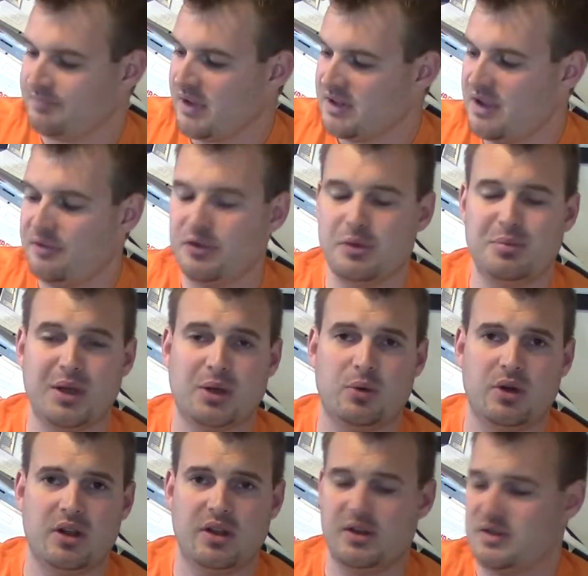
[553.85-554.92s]
Definitely pick
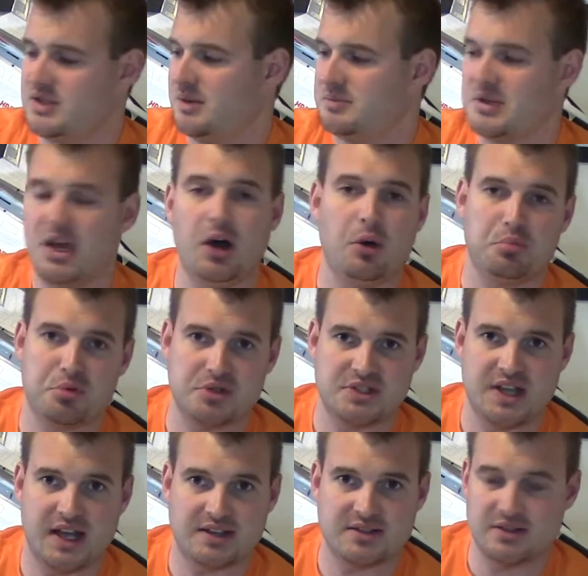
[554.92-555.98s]
one of those up to help
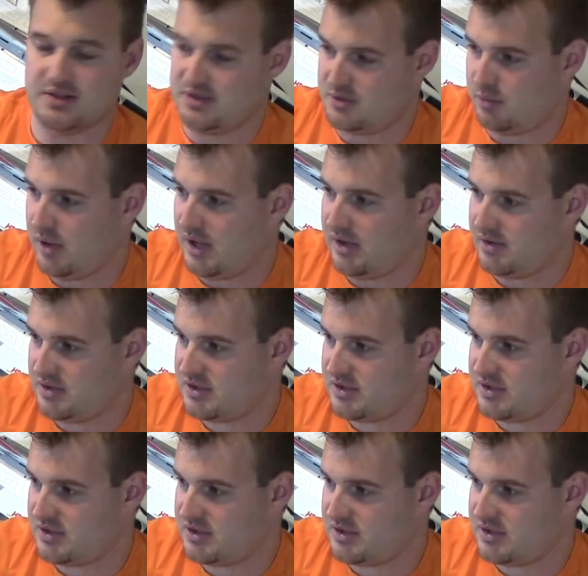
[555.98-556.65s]
protect it as well.